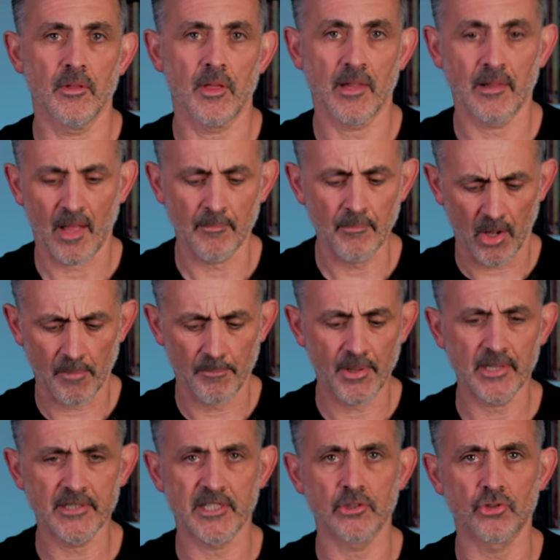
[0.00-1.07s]
and, and my
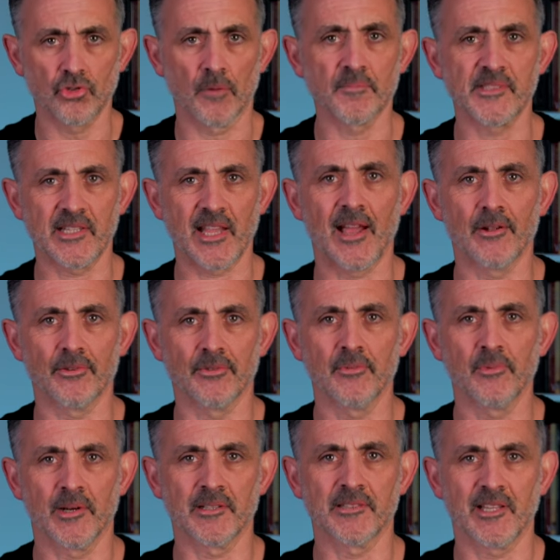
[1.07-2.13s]
ability drops down
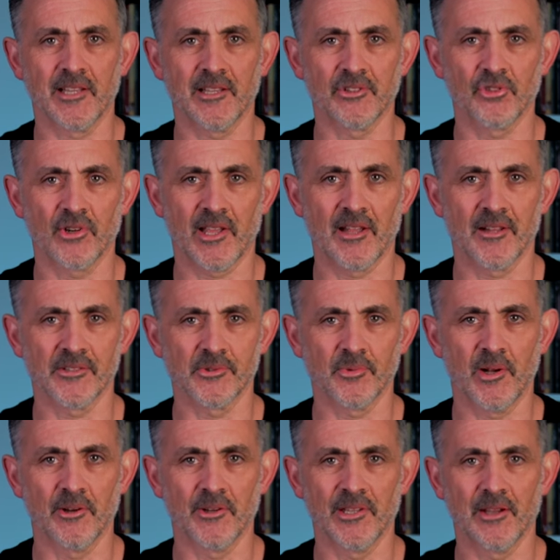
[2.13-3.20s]
when I take a trick out as
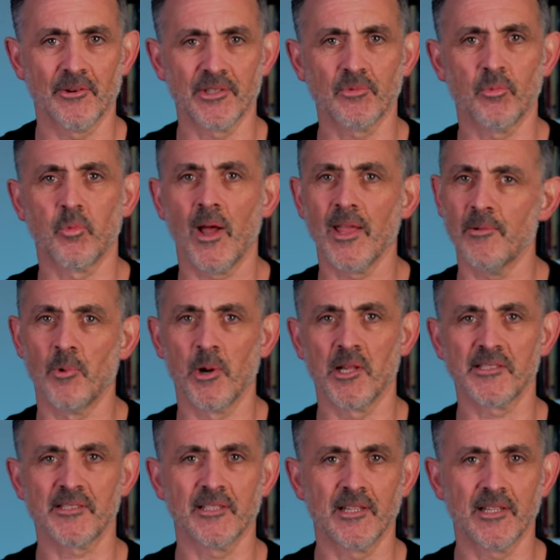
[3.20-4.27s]
well. You know, it's way
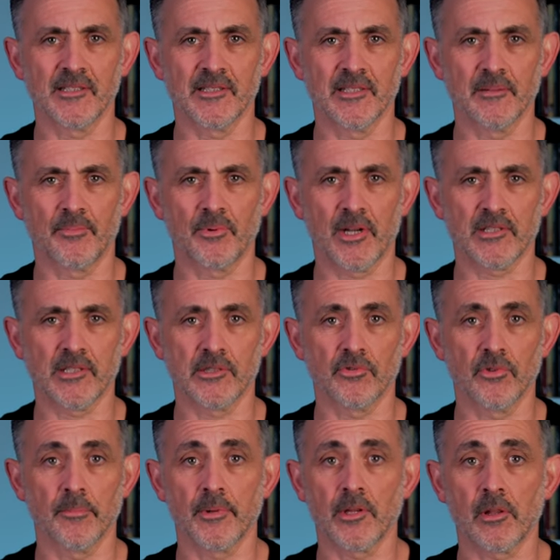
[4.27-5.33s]
worse than it is in the practice
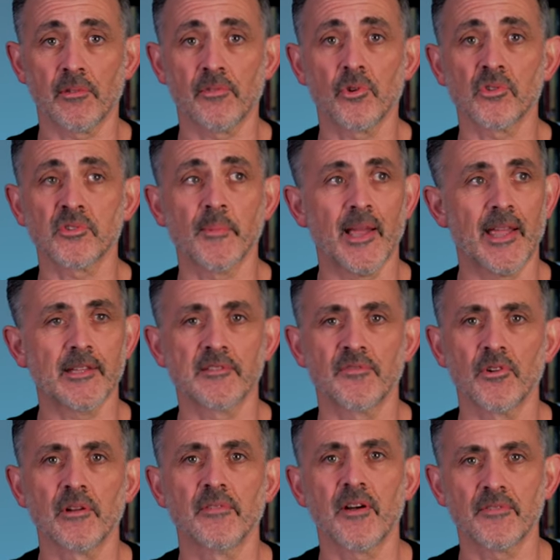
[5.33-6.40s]
room because of course my head's
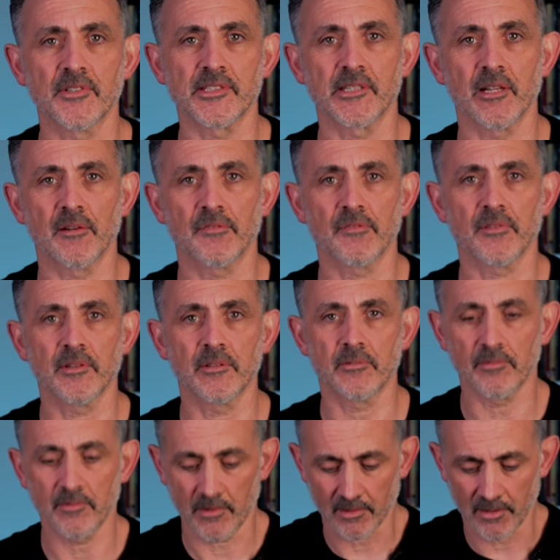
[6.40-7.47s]
full of other stuff. In
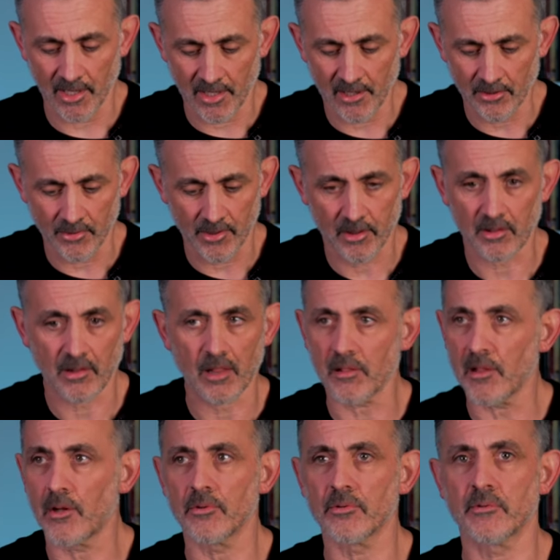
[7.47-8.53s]
the, in here it's there's
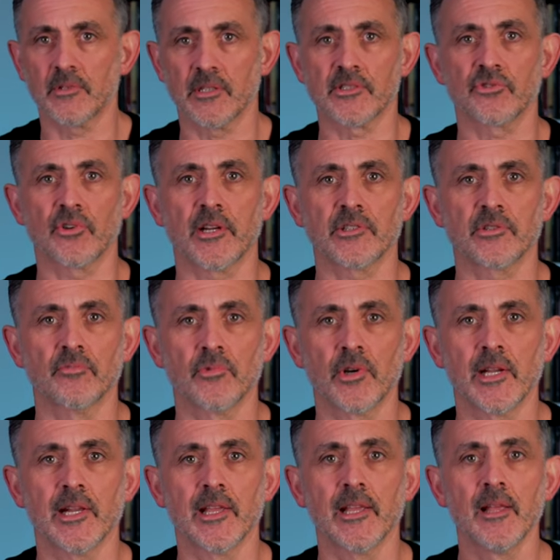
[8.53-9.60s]
no distraction
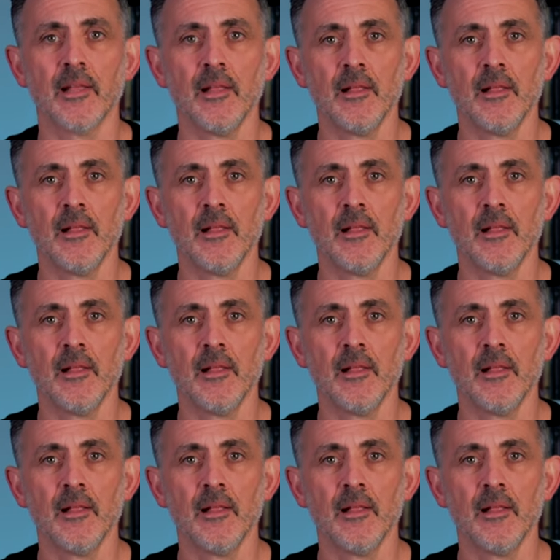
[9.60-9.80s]
really.